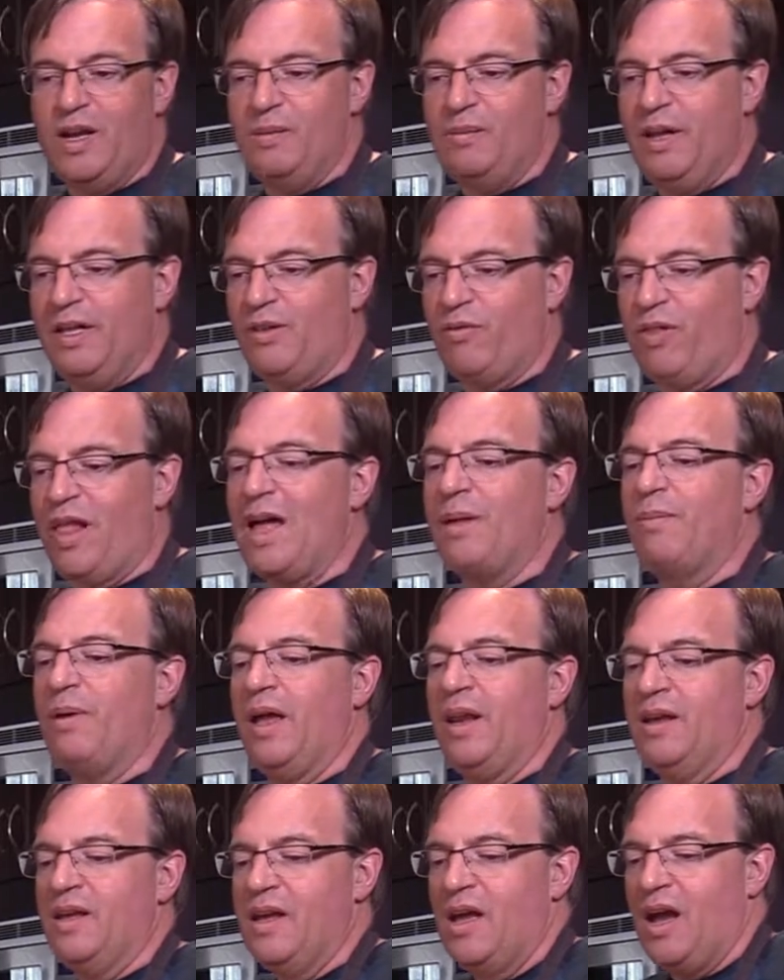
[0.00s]
to make the
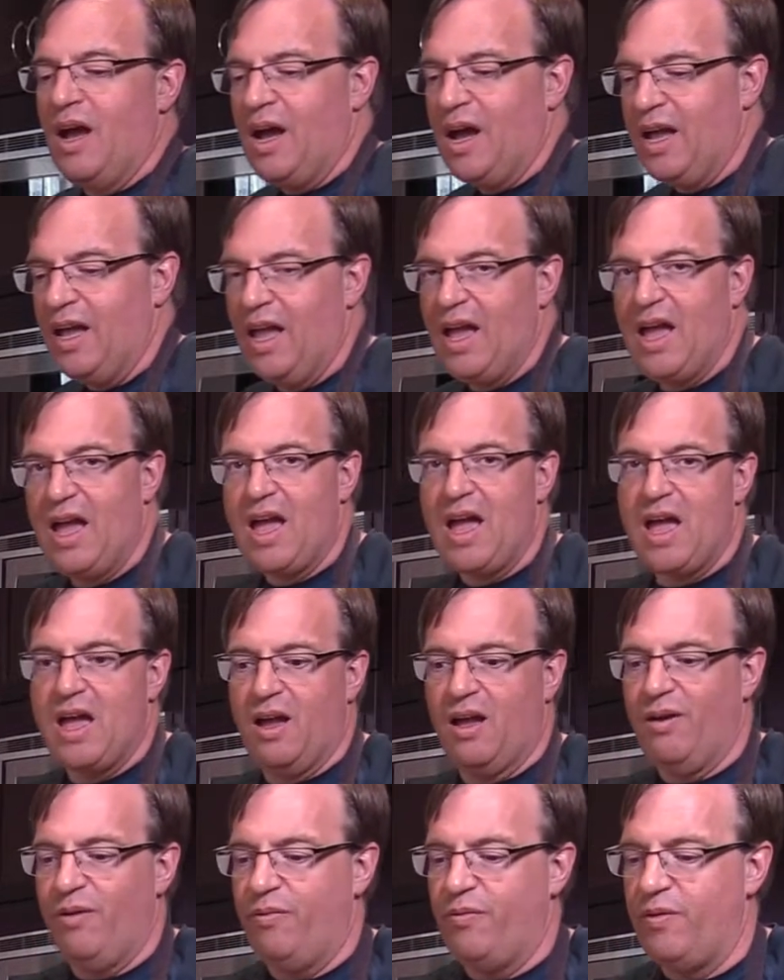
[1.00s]
flatbread. I
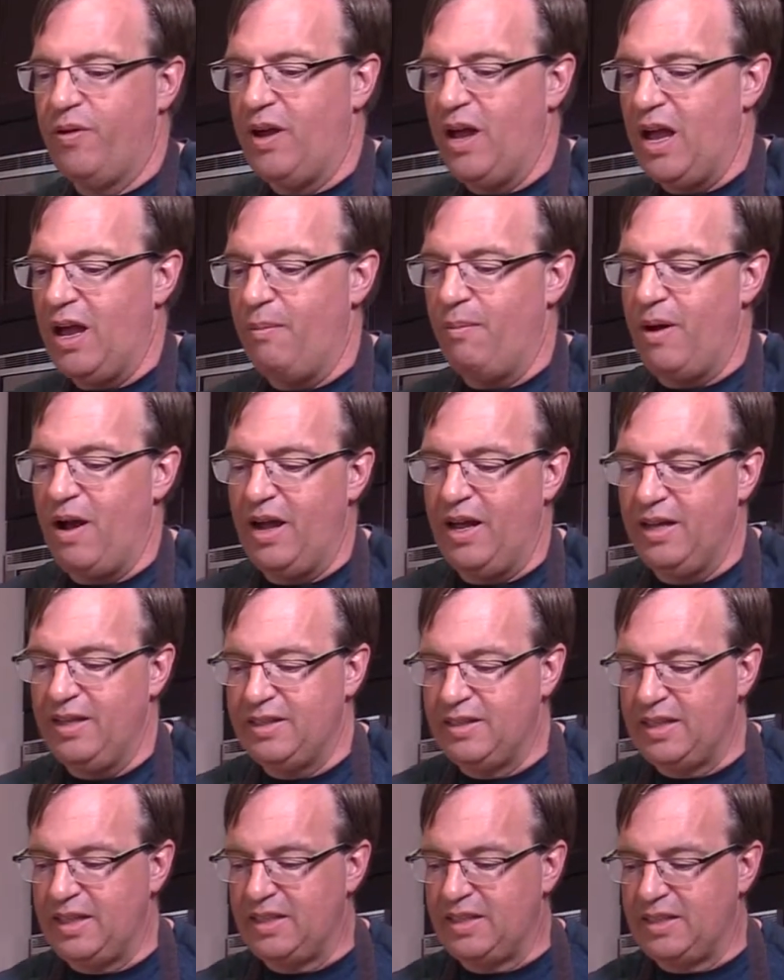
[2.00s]
have my
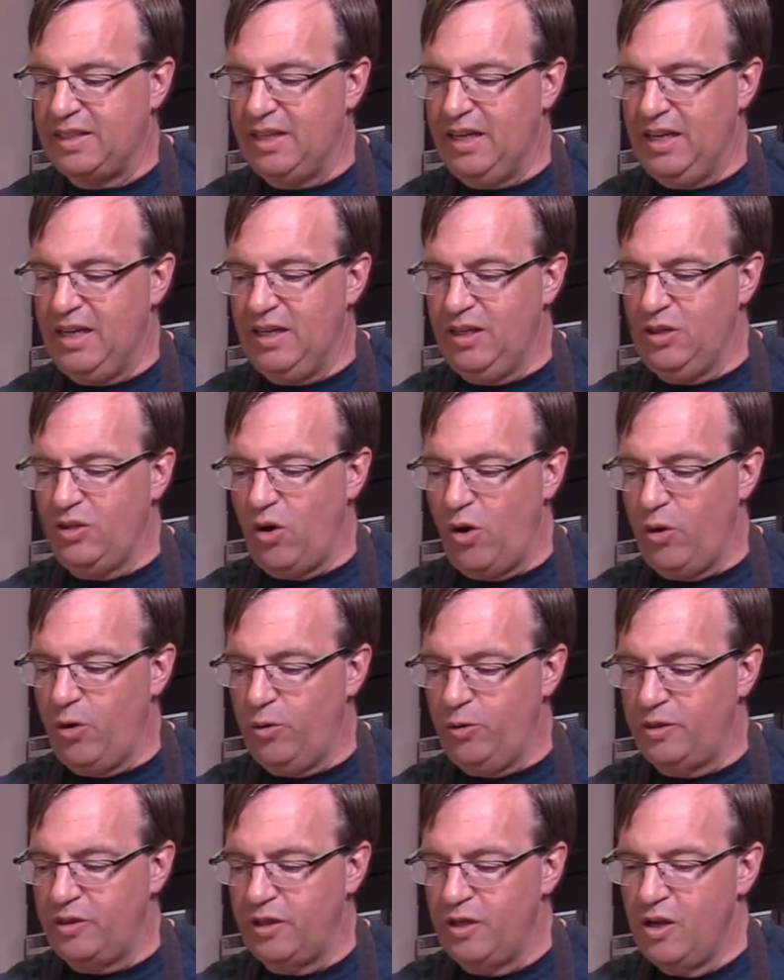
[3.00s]
16
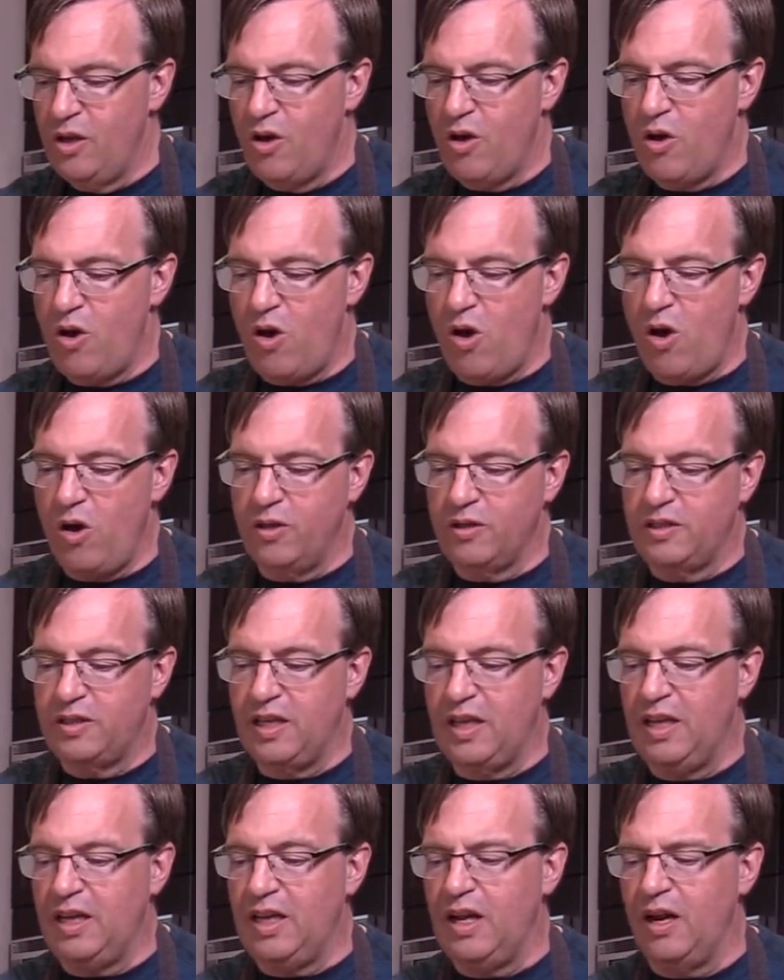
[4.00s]
doughs all
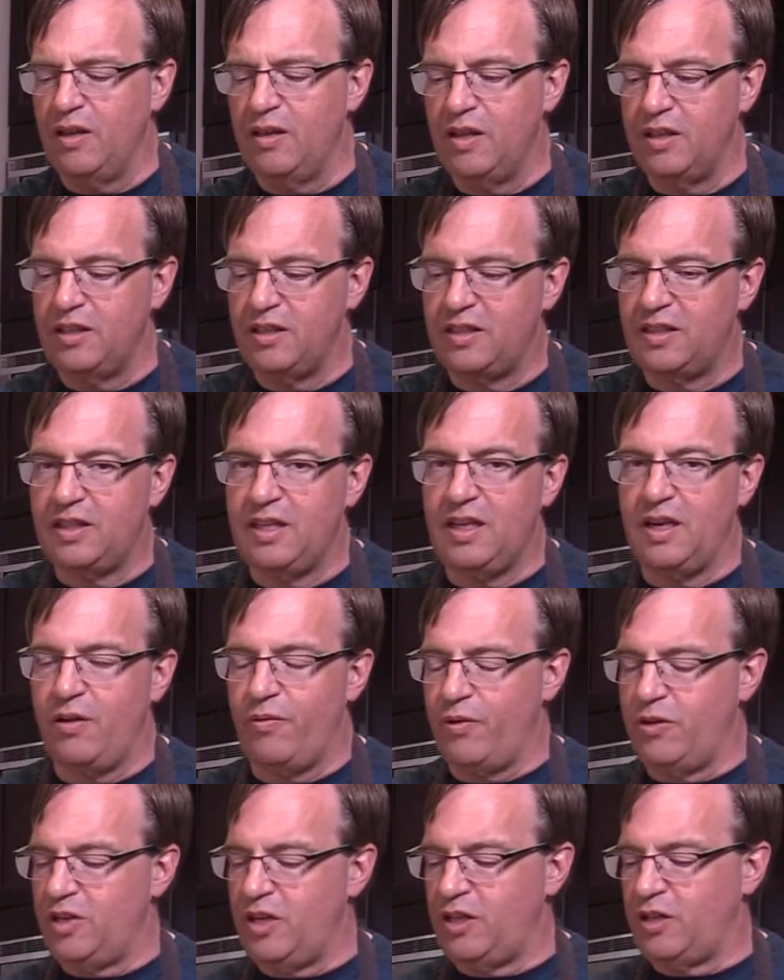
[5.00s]
sitting here, and they'll just sit here
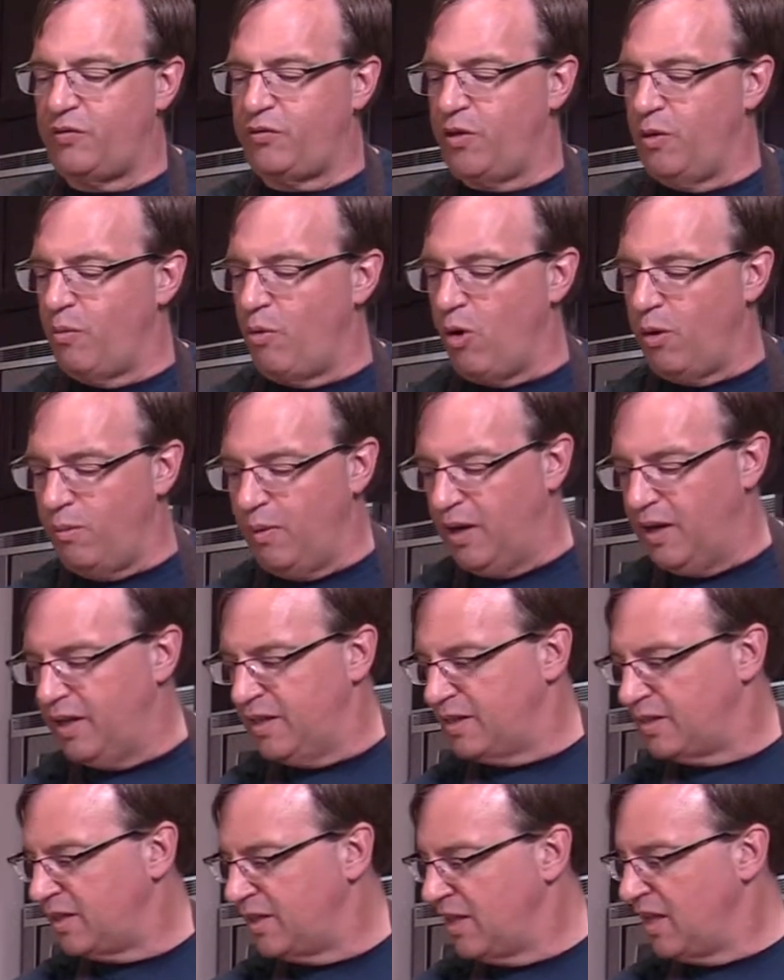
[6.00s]
for just a few more
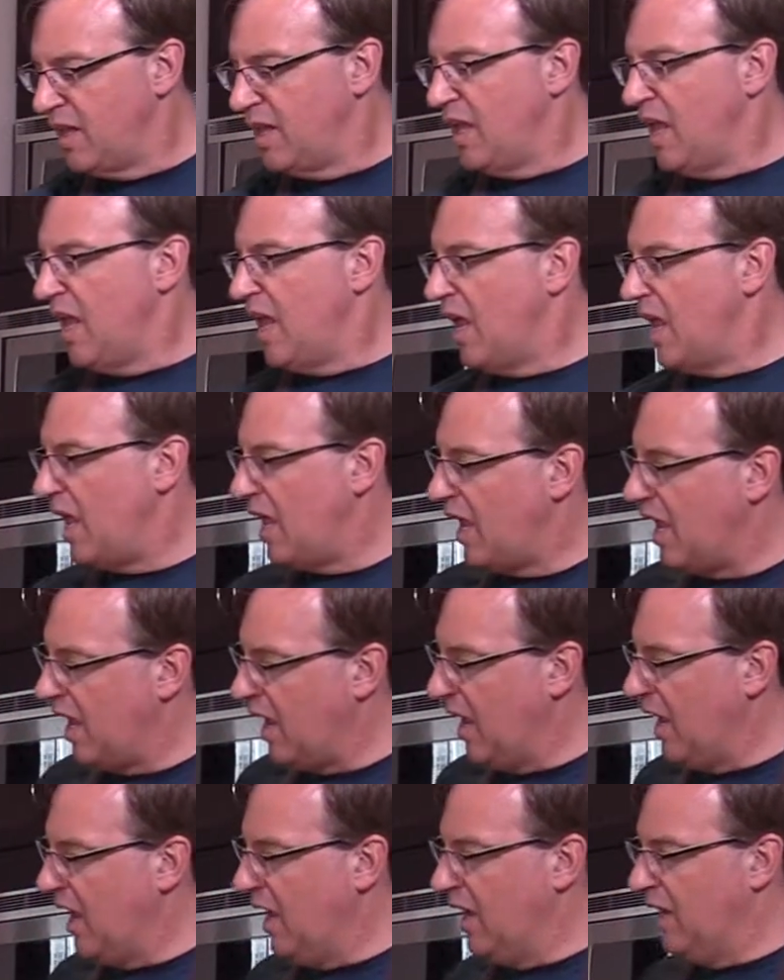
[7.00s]
minutes.
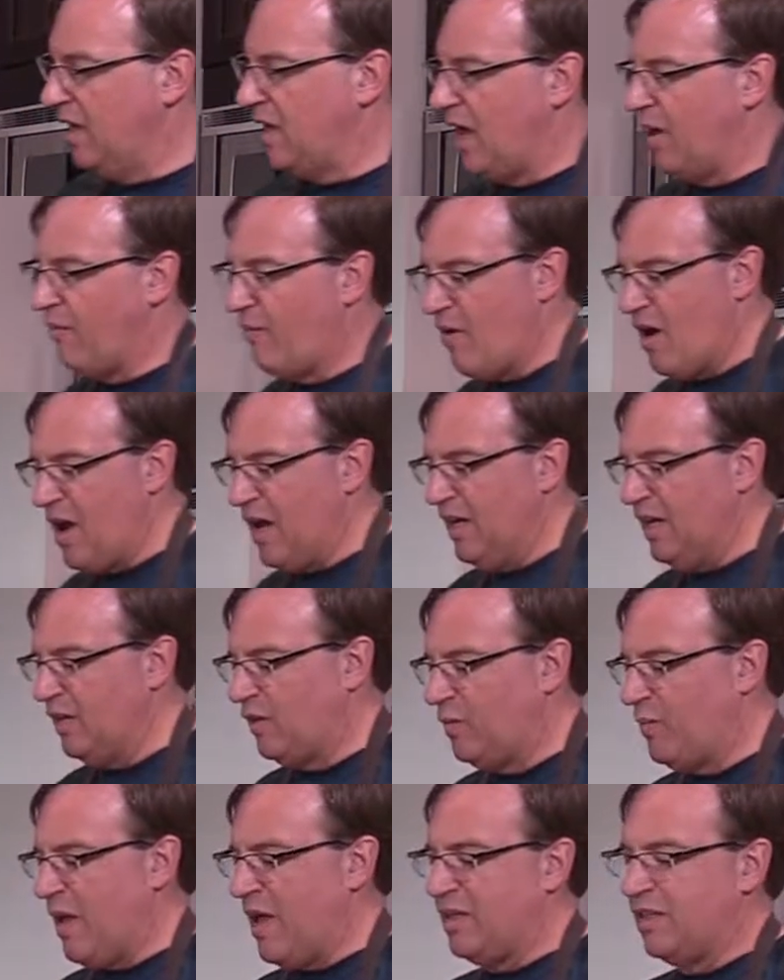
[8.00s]
And I find
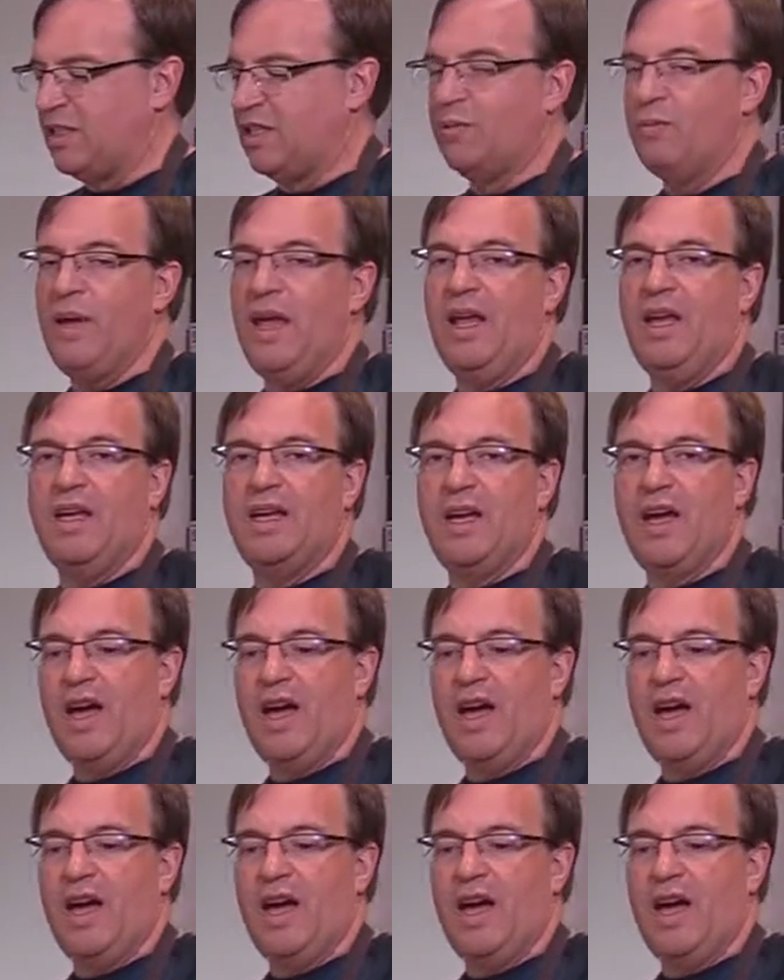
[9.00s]
it's best to make 2